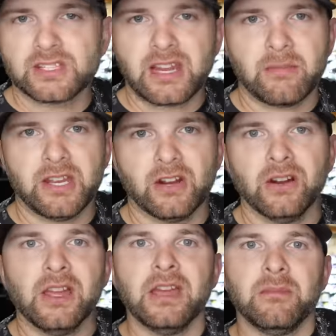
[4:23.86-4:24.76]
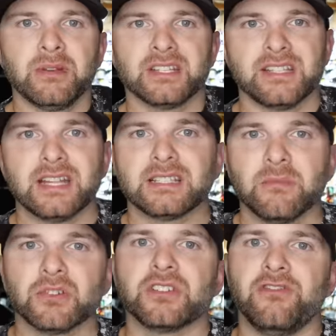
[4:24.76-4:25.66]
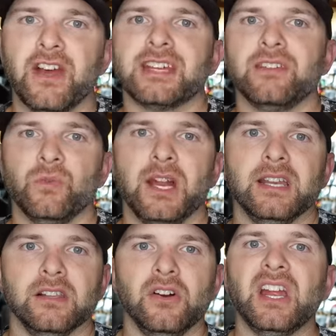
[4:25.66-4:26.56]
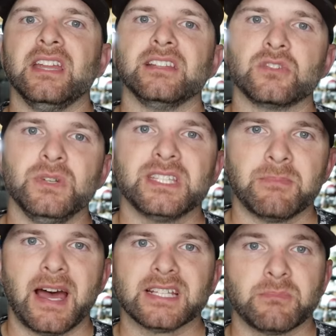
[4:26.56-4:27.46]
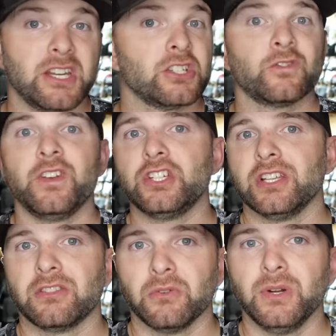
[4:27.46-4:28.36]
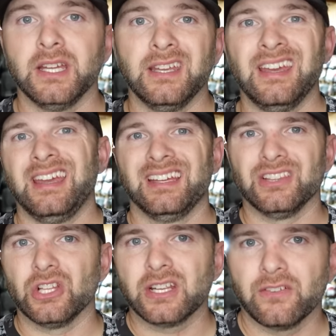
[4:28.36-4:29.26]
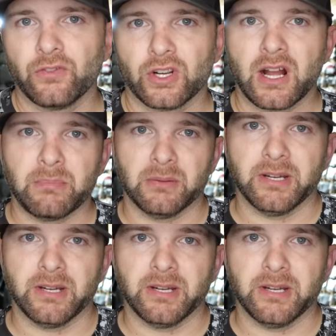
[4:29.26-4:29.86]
this time of year because that's the most effective way to locate the sweet spots by just fishing through it and looking for a couple of